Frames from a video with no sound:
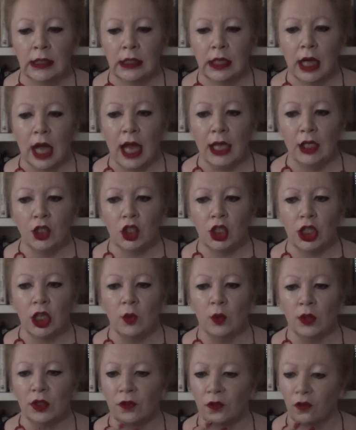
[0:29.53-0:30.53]
and she
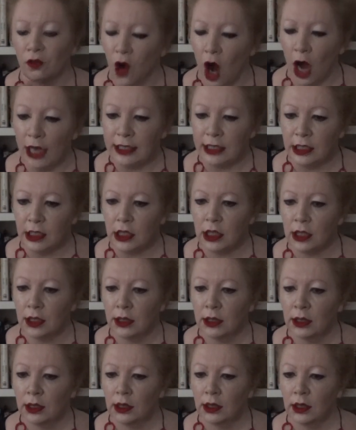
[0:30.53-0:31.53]
was frightened,
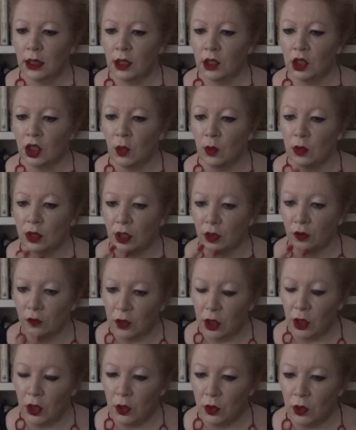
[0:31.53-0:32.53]
and she was
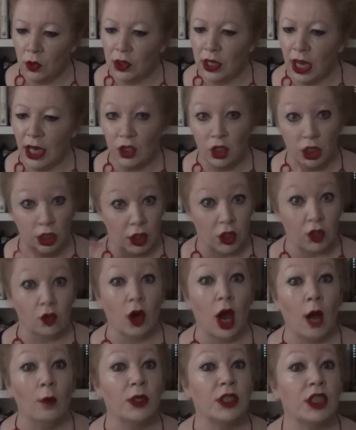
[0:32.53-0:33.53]
confused, and she
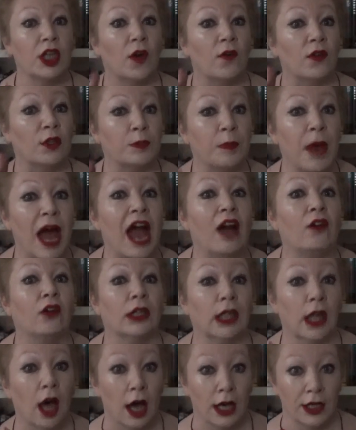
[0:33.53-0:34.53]
described herself as
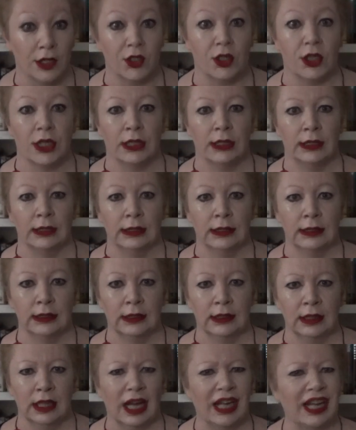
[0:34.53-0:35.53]
paralysed.
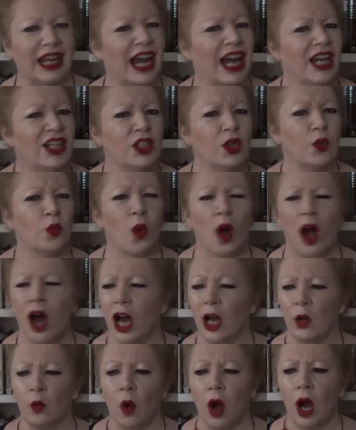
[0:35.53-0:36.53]
And I asked her
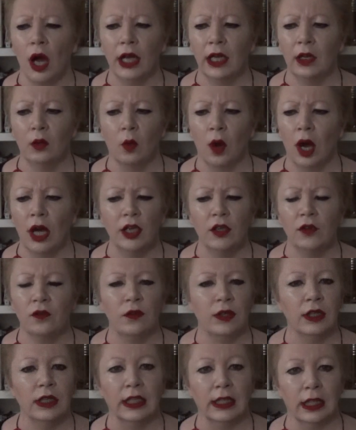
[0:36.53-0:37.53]
why. Why are you
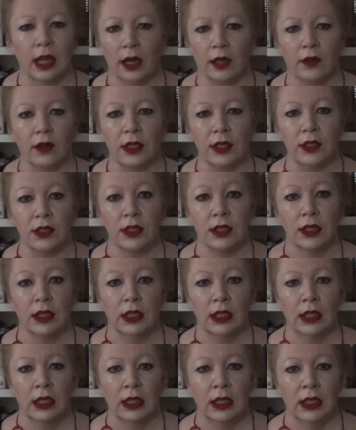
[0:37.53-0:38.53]
feeling like this?
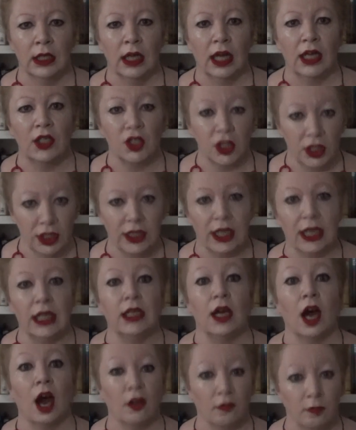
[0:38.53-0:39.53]
And she said,
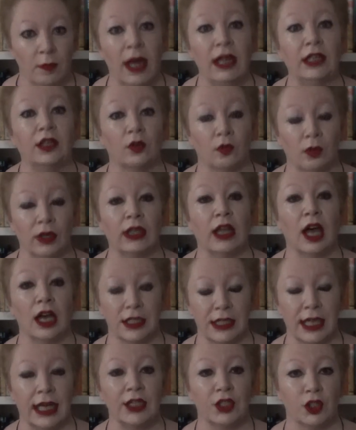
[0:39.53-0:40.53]
I've made the
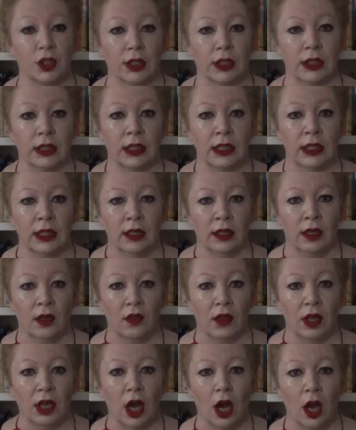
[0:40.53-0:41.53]
realisation
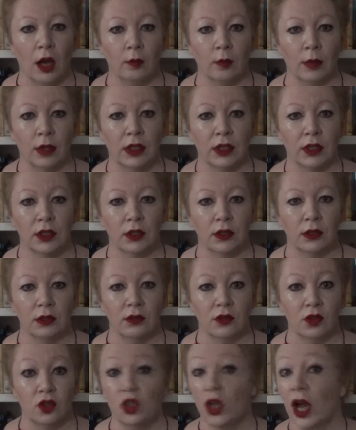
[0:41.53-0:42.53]
that I'm
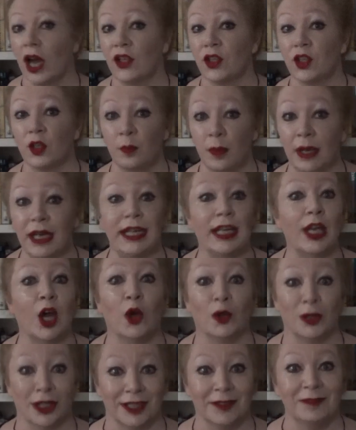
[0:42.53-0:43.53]
just
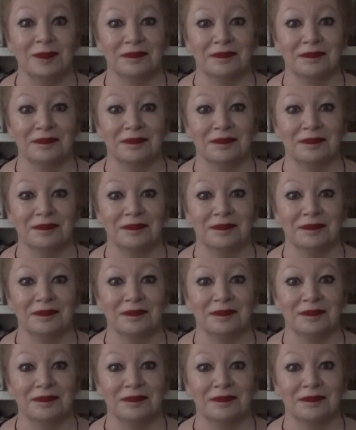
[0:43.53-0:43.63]
mediocre.